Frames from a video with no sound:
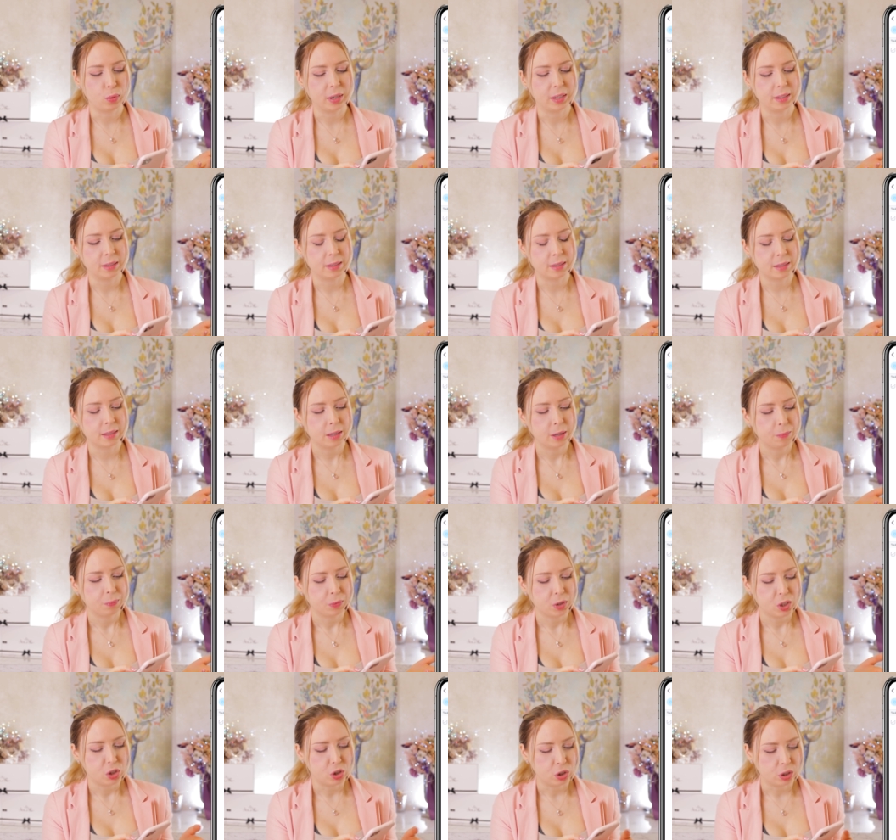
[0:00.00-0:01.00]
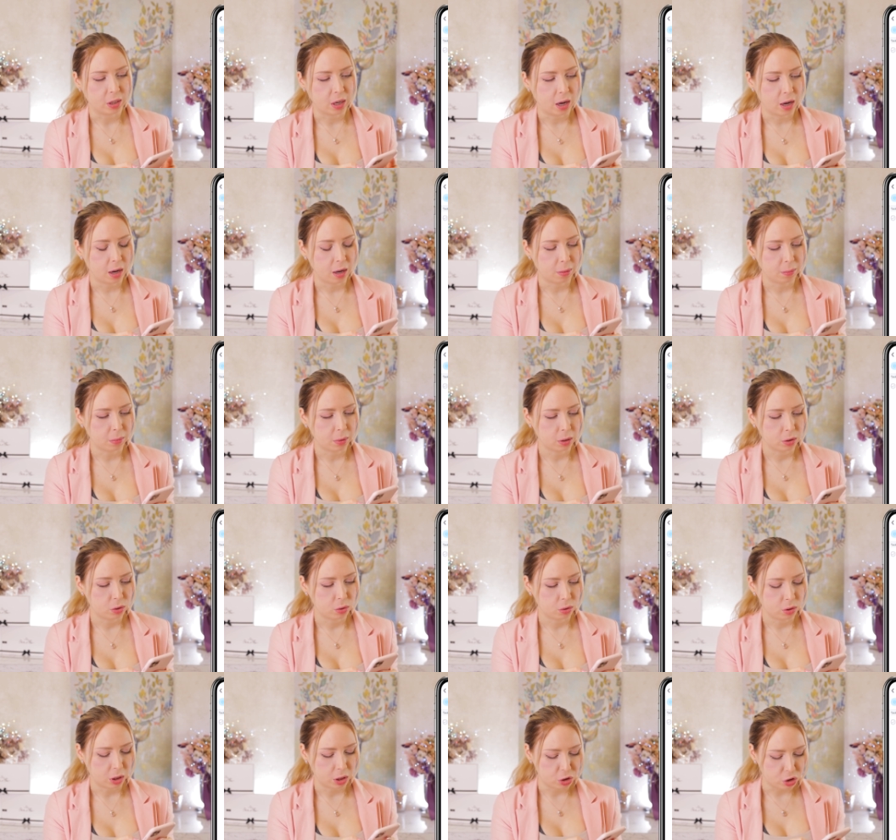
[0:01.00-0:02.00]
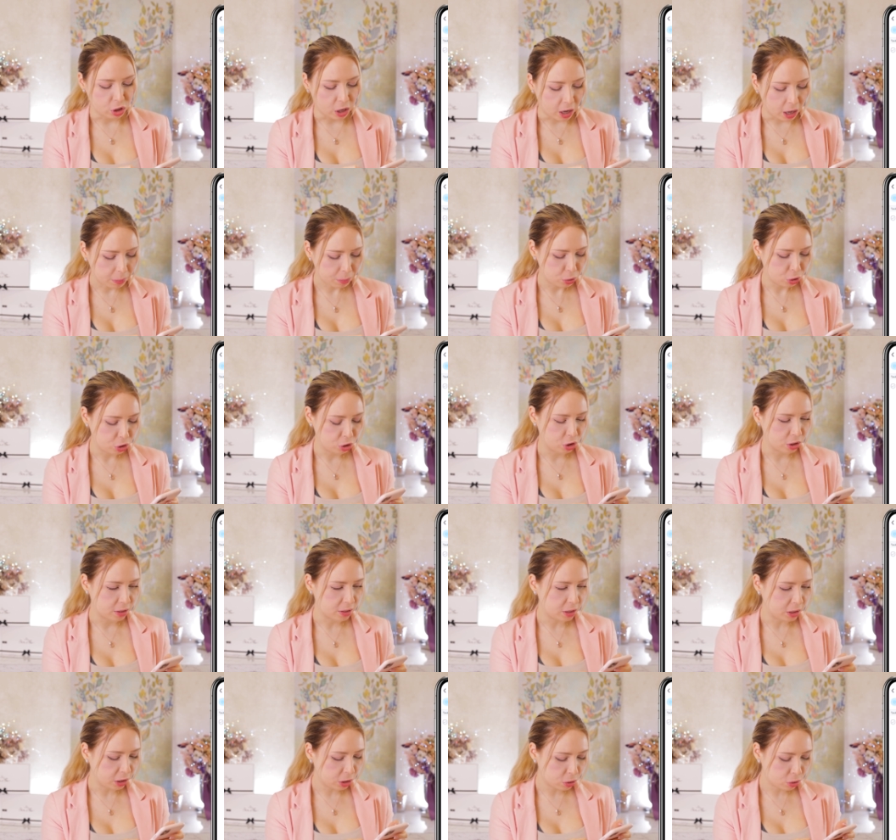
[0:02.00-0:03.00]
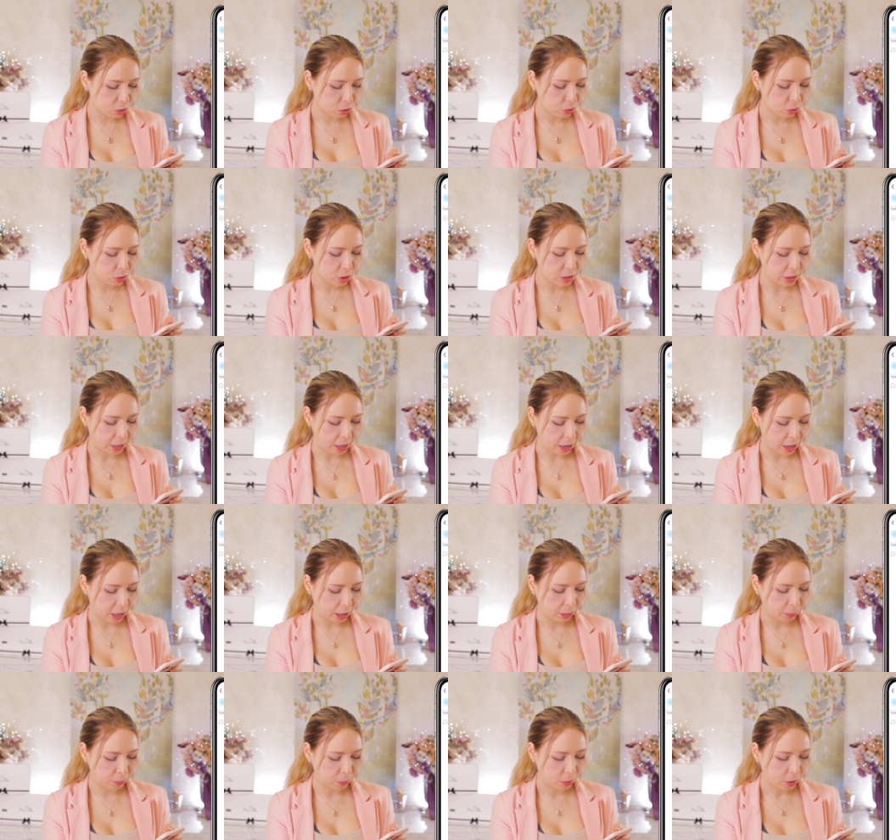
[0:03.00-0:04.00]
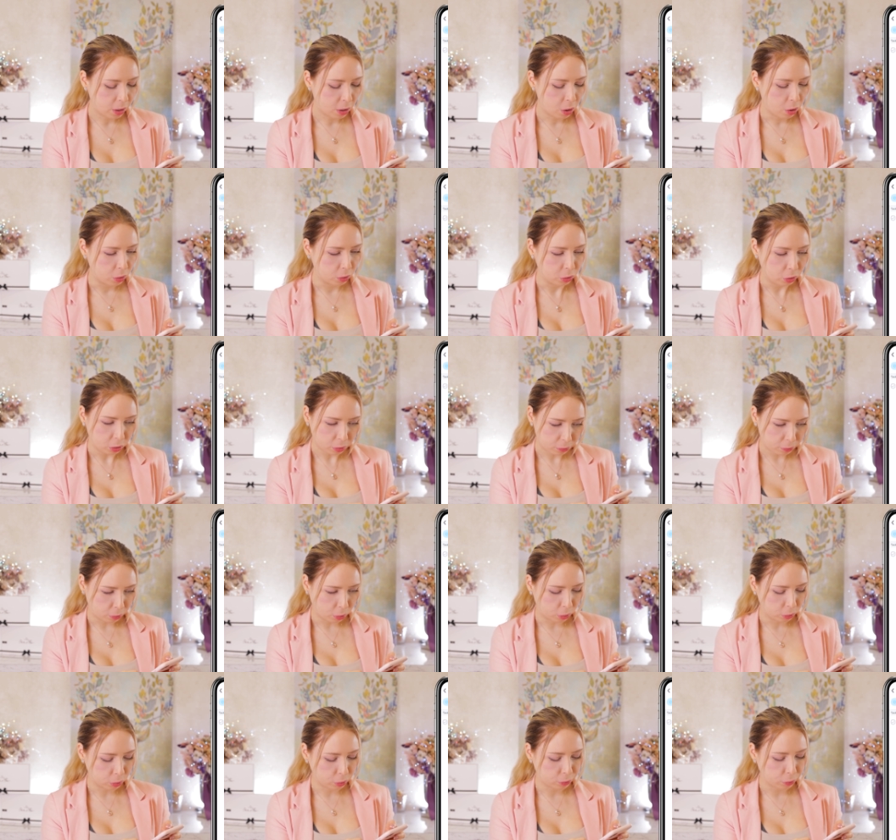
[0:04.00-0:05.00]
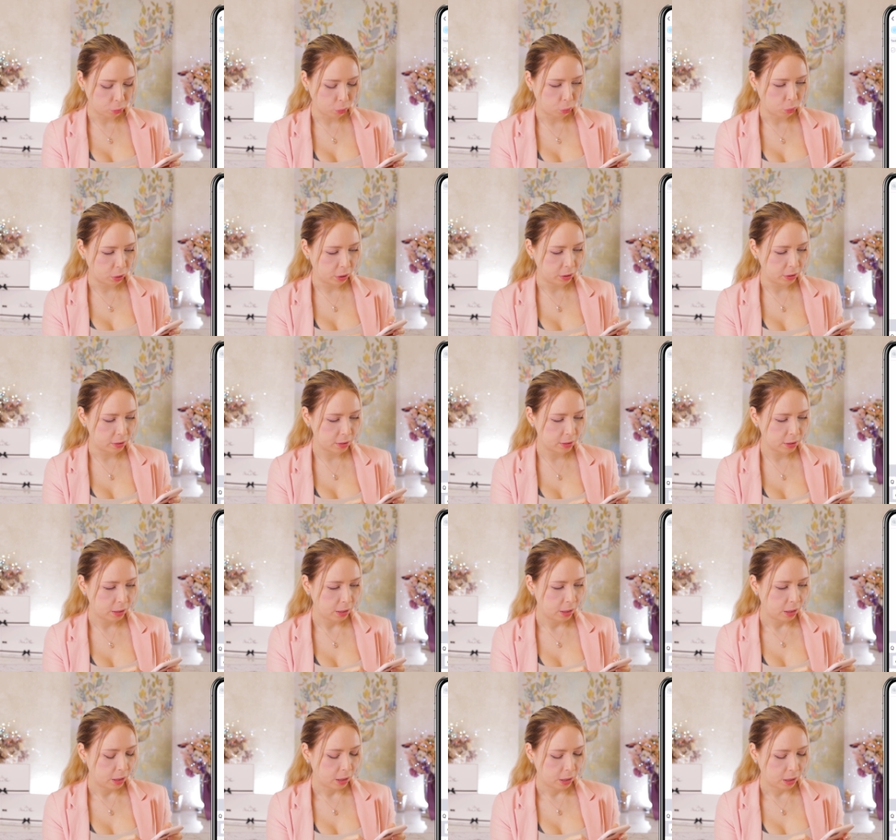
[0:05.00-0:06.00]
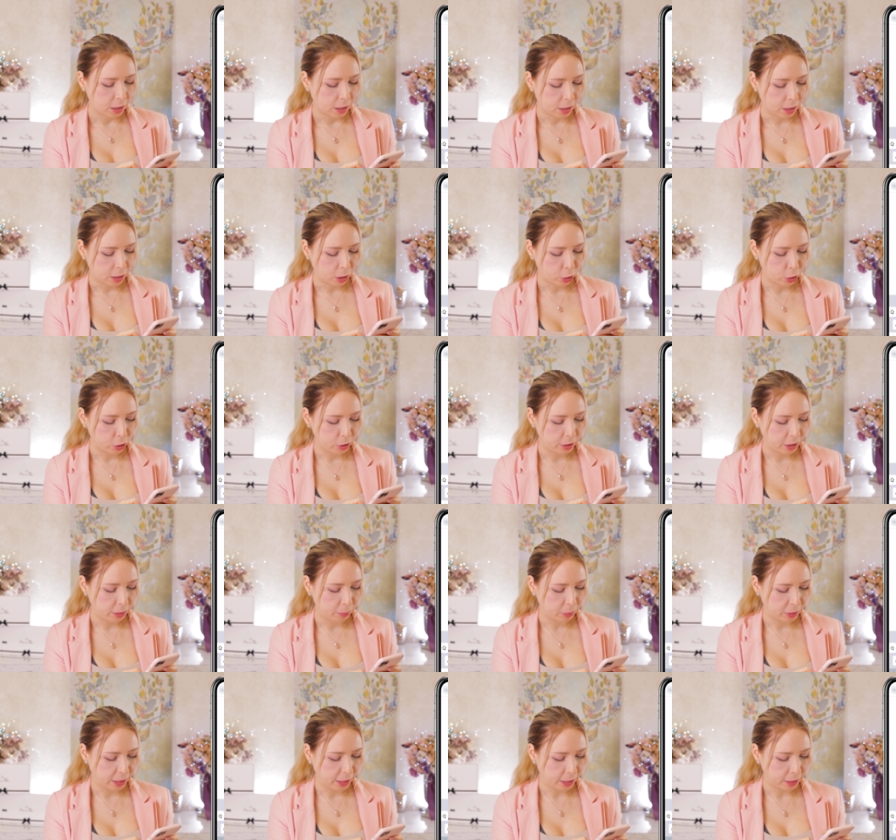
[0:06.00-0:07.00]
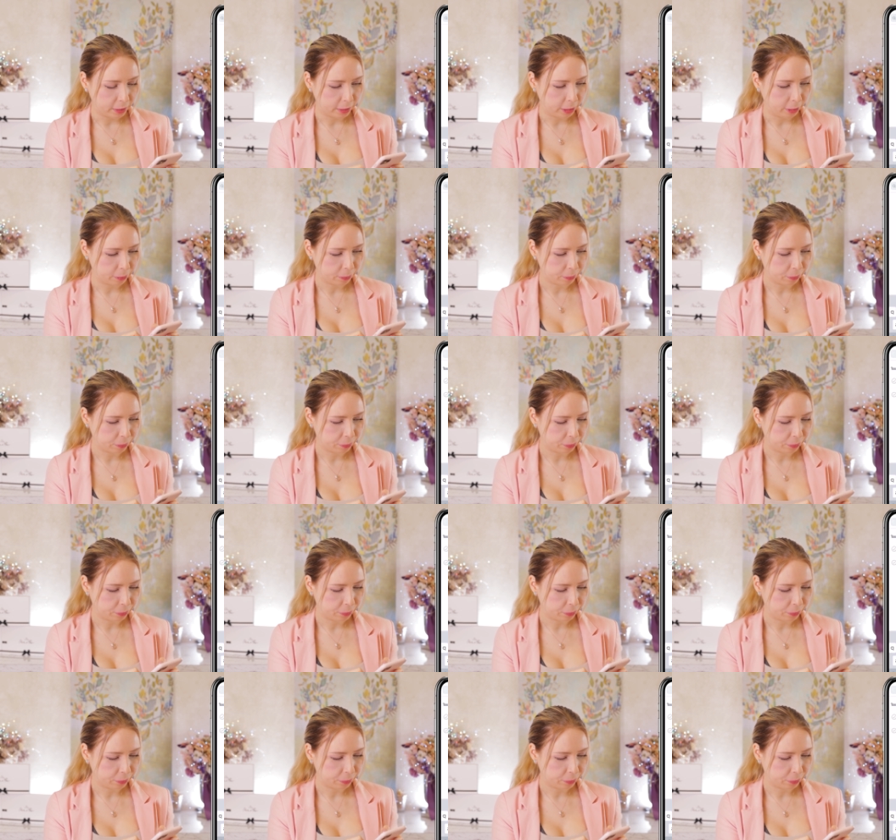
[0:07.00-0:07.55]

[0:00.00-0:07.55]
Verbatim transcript: once she come to touch up she just need to type on your phone of course uh, her name Kelly